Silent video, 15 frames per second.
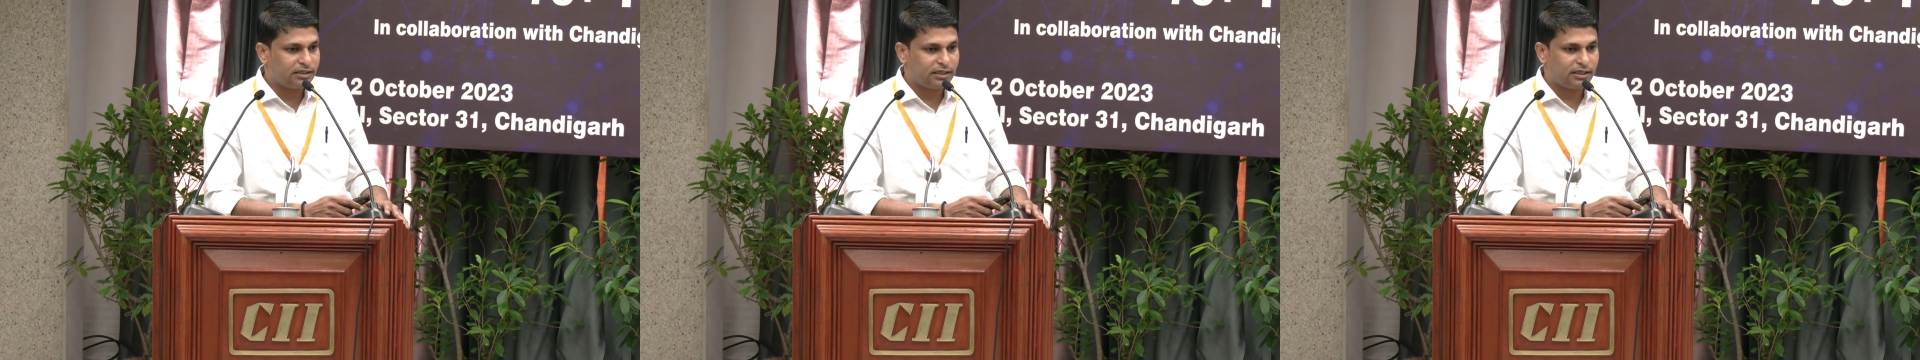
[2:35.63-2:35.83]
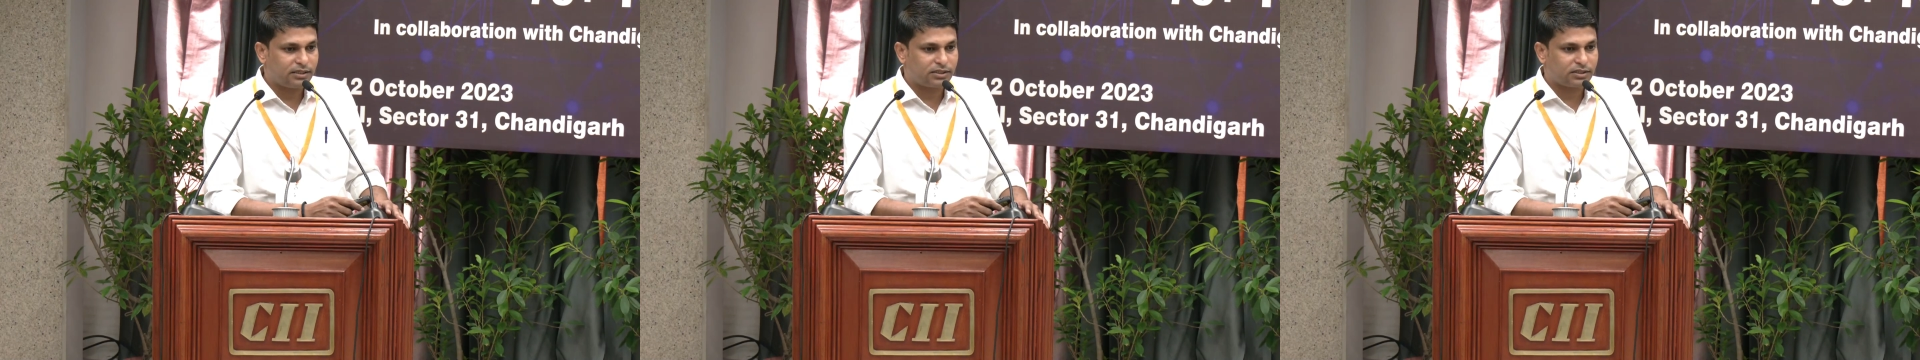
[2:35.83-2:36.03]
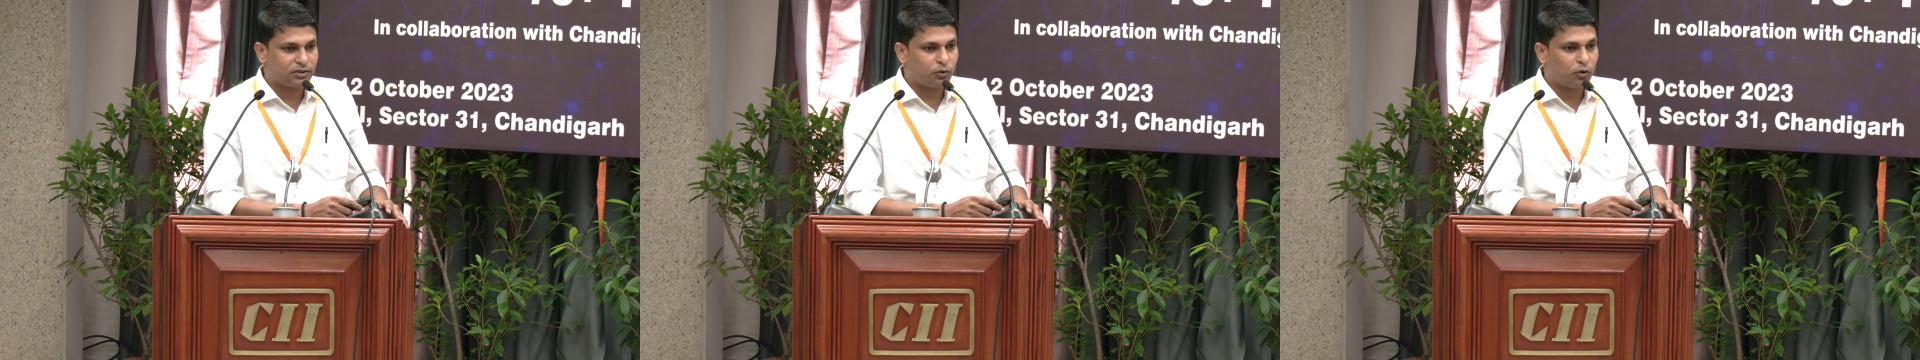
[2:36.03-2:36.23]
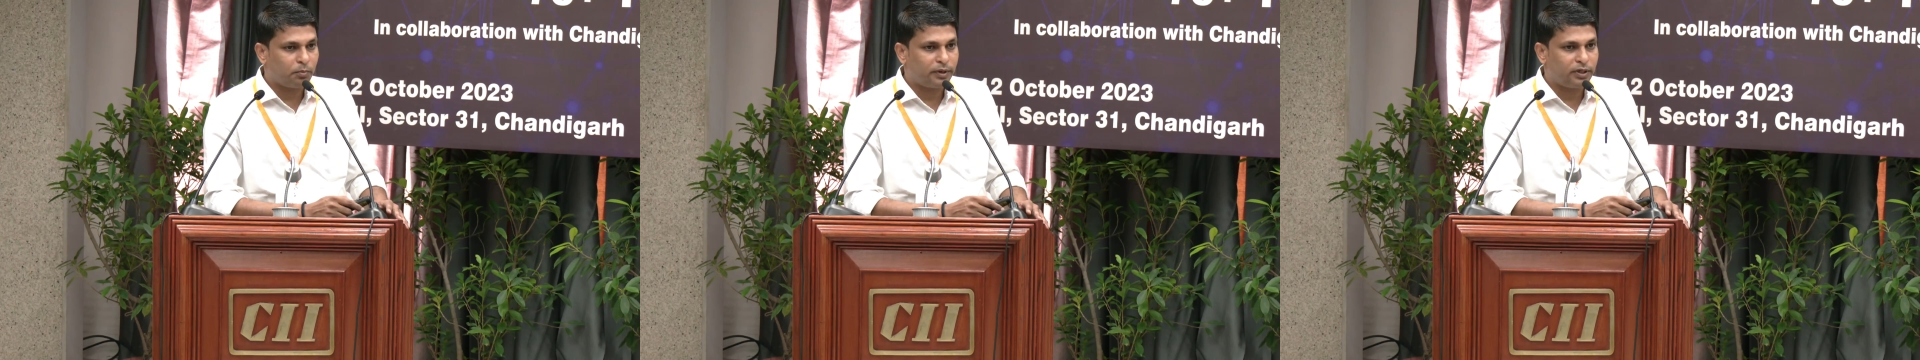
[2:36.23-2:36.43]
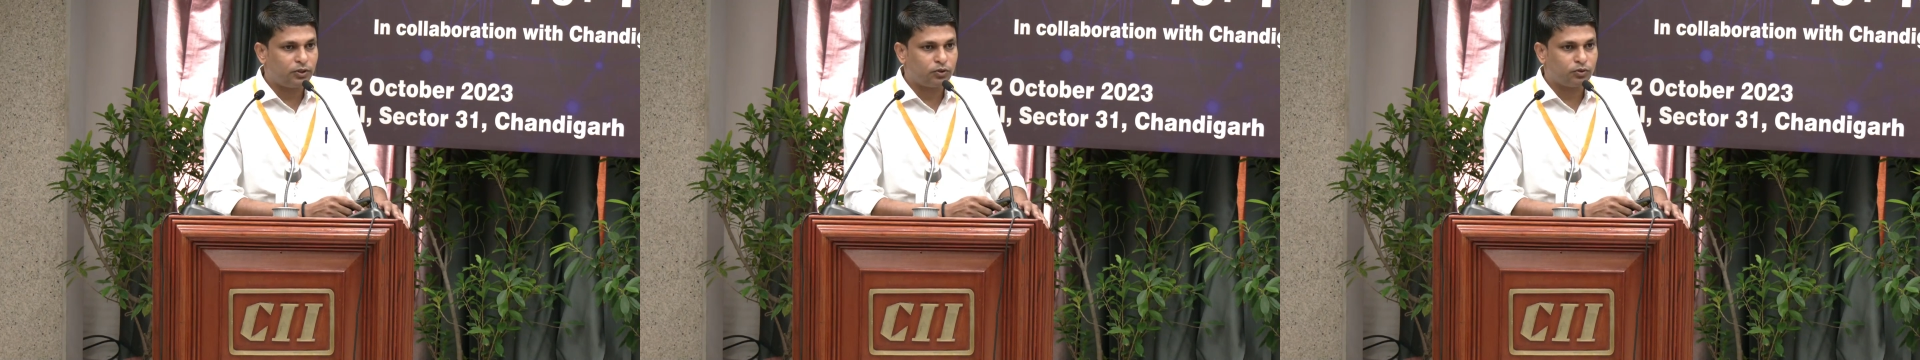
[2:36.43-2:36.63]
he is
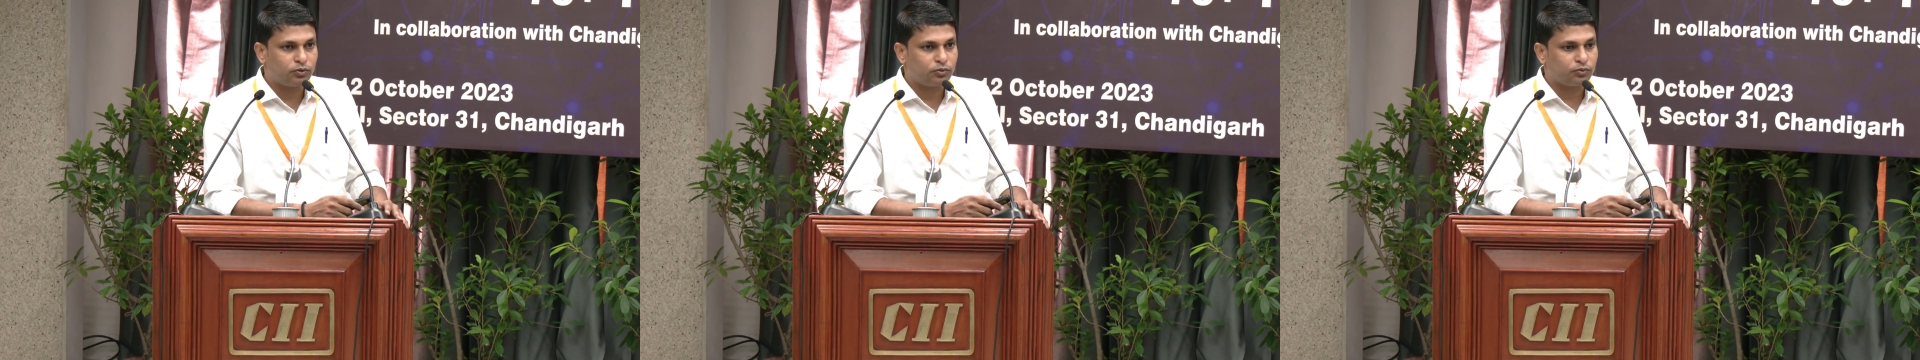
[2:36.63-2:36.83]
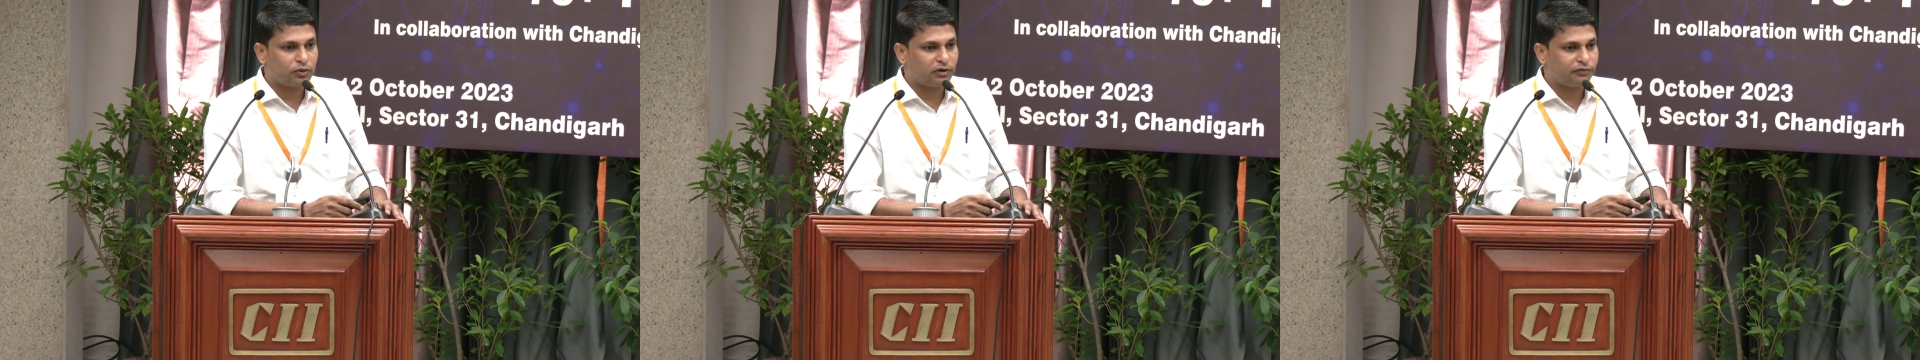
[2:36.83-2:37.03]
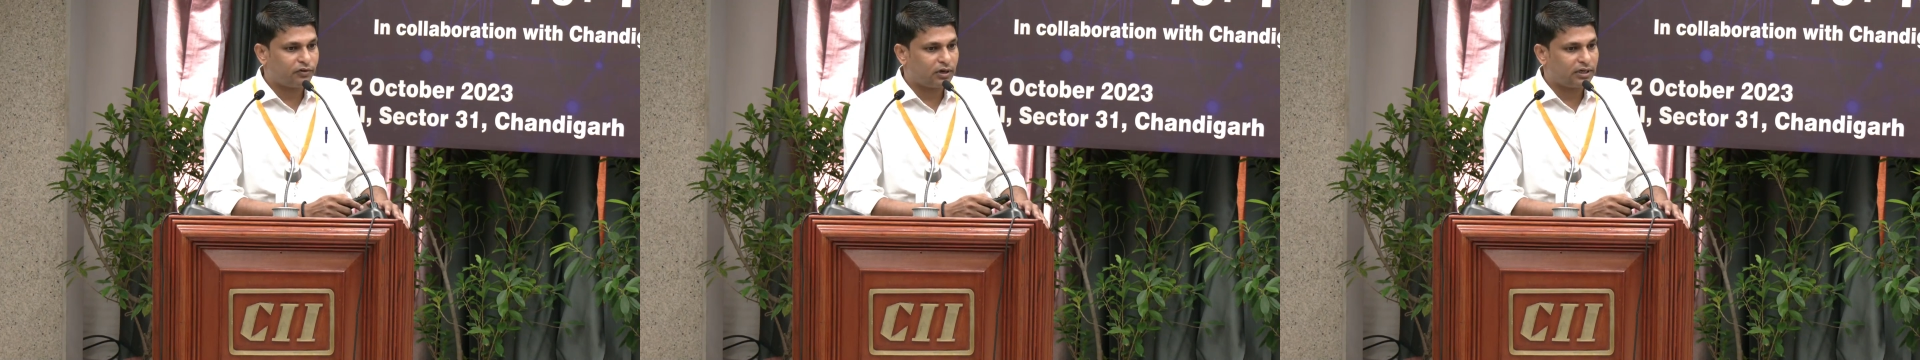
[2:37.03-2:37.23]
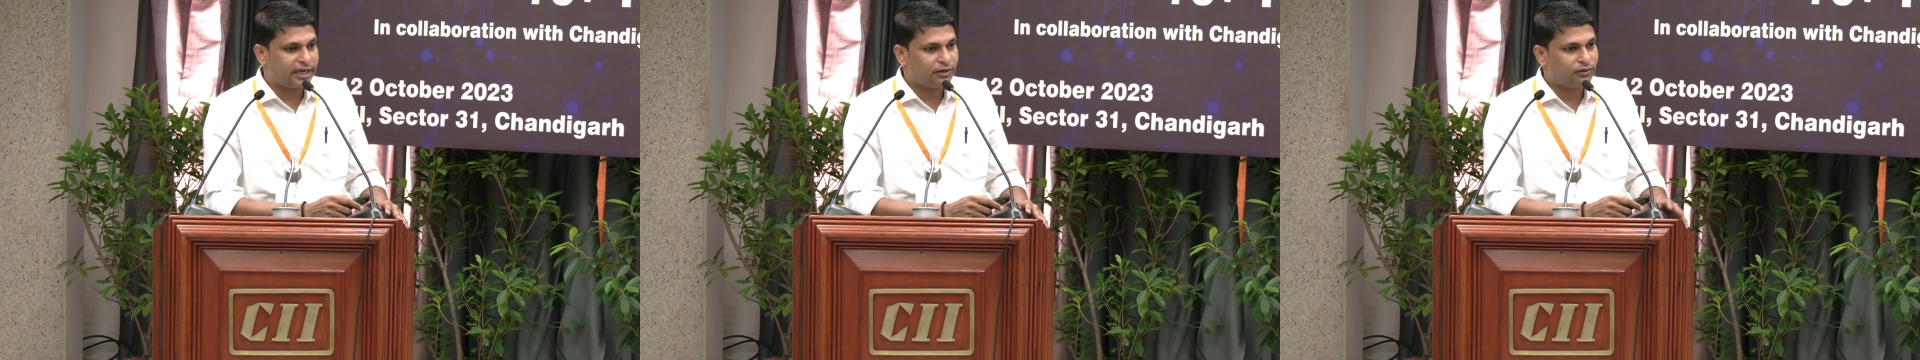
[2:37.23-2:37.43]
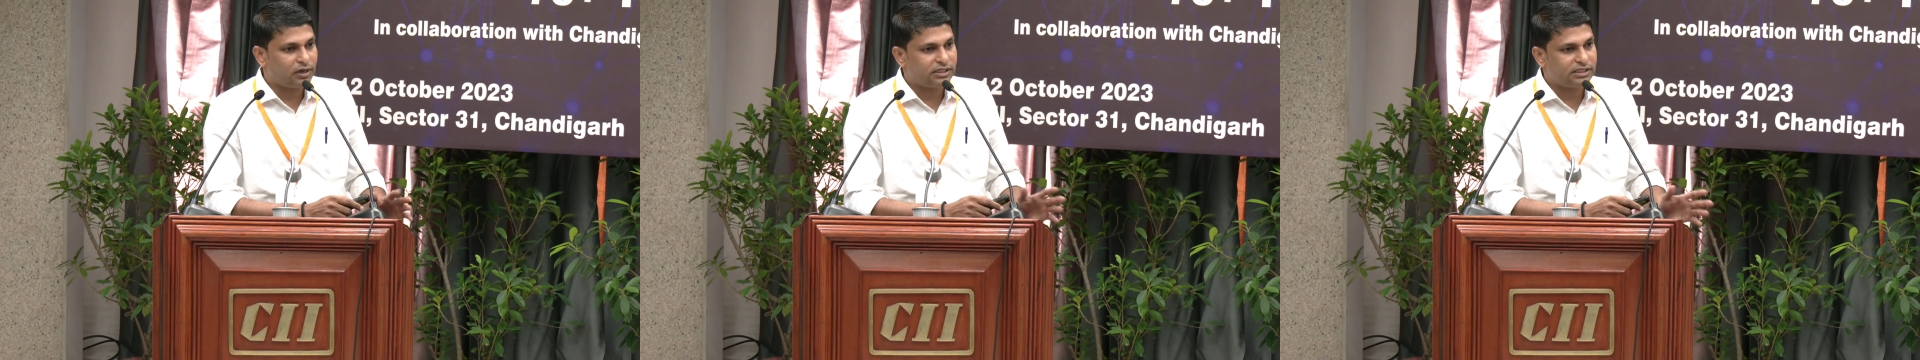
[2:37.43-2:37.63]
open to for
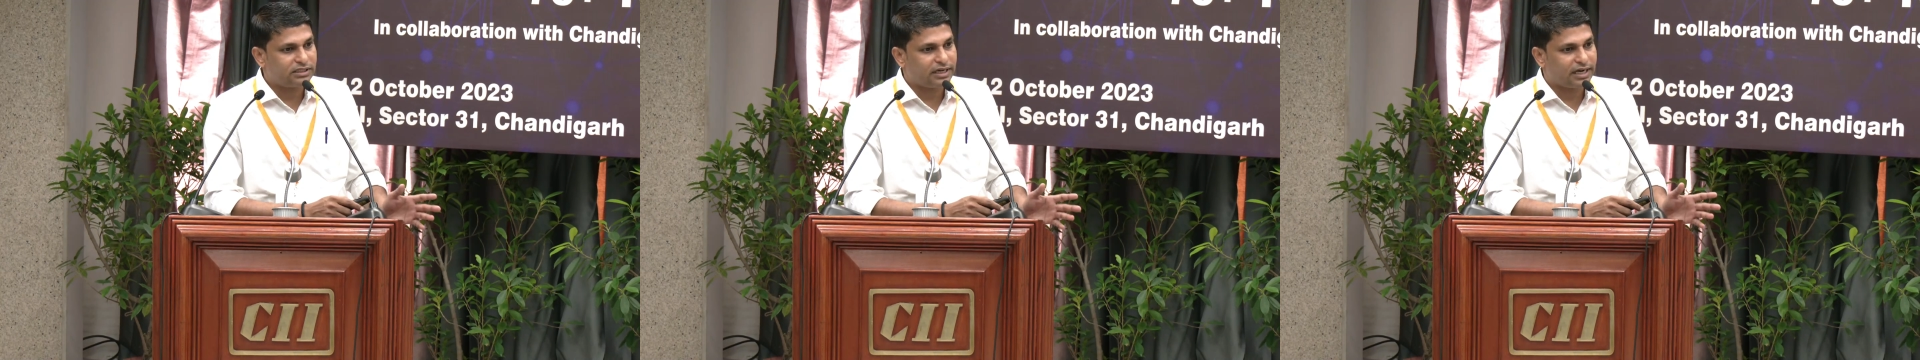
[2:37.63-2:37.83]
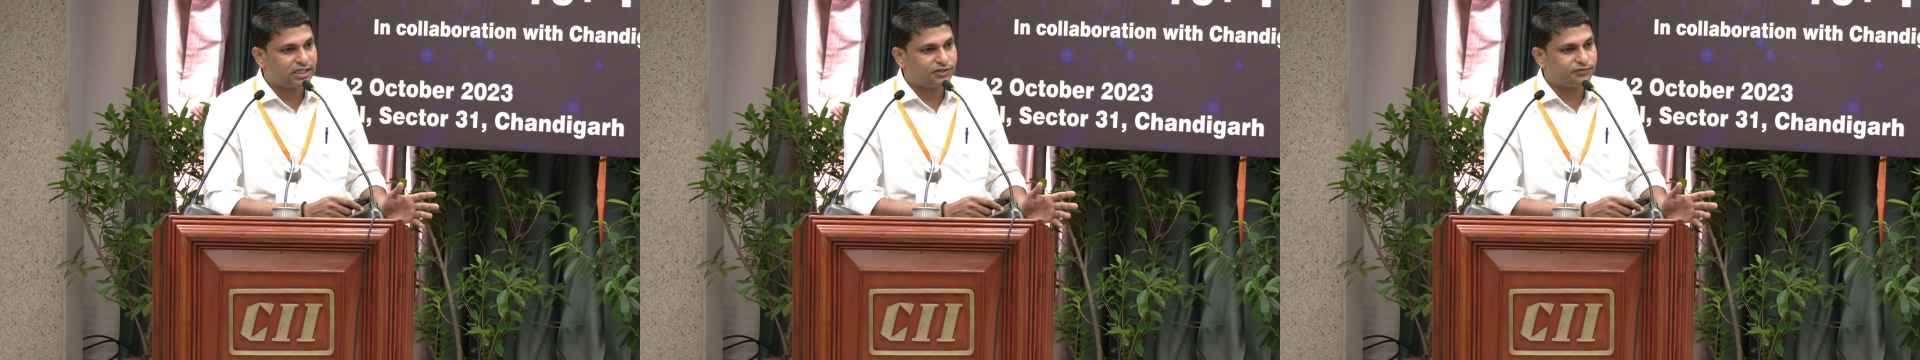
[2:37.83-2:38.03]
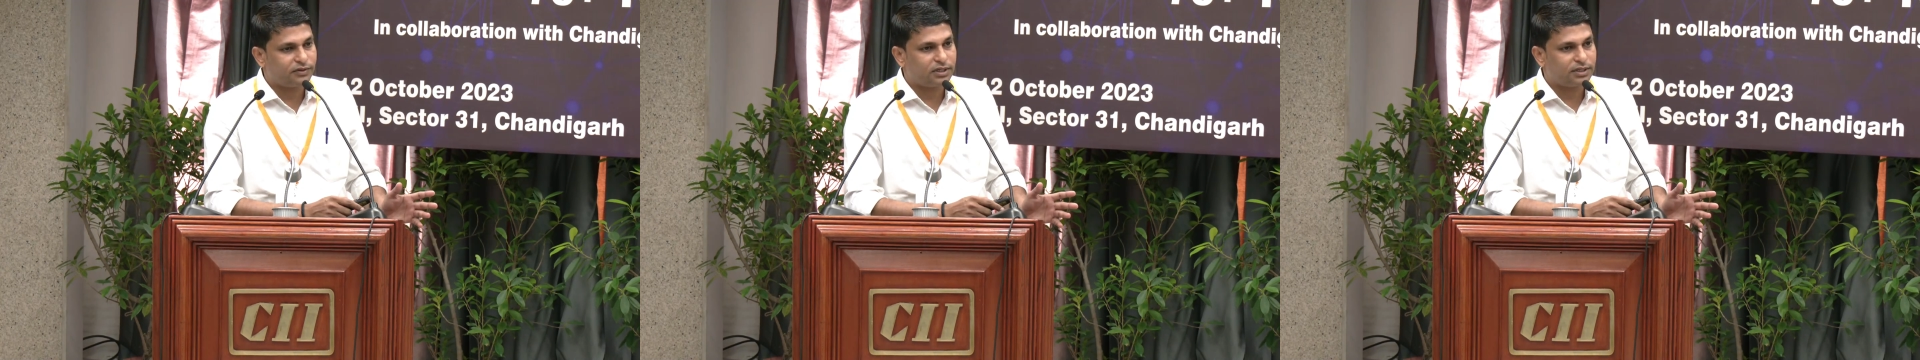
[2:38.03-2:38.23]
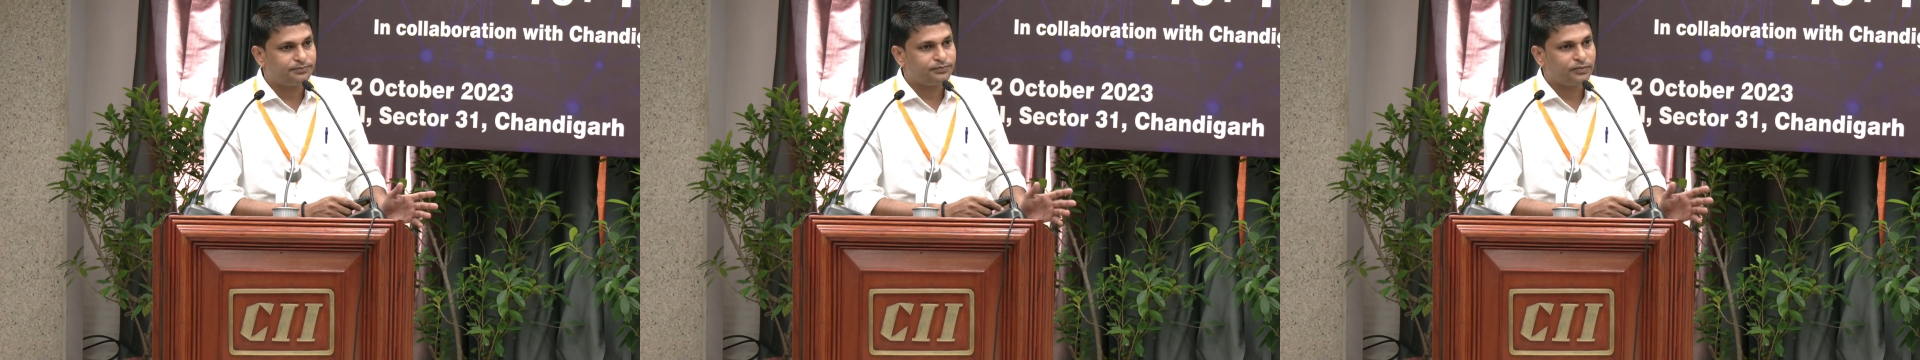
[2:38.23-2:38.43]
technology transfer.